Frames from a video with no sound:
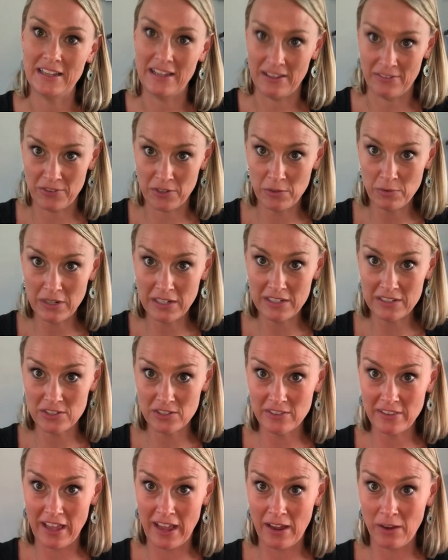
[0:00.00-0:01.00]
If you want to
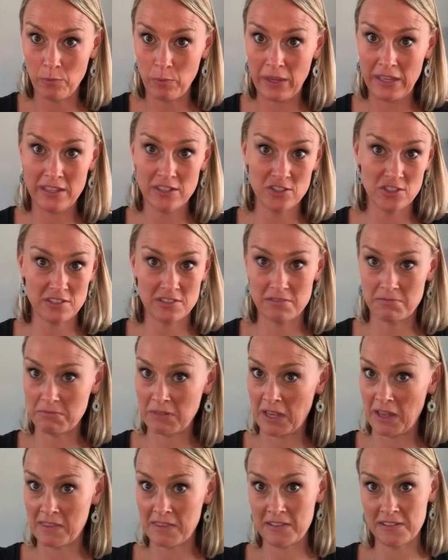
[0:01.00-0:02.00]
do that, we can just
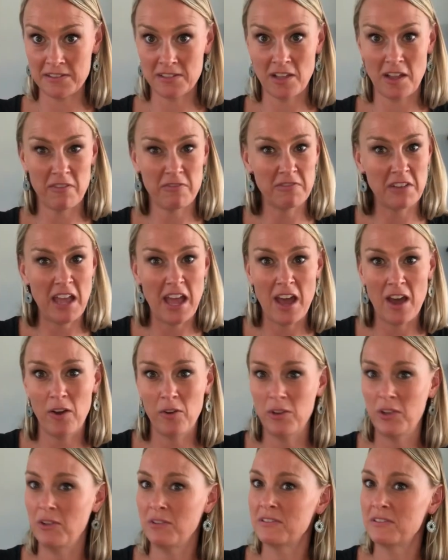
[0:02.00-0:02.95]
cut this off now.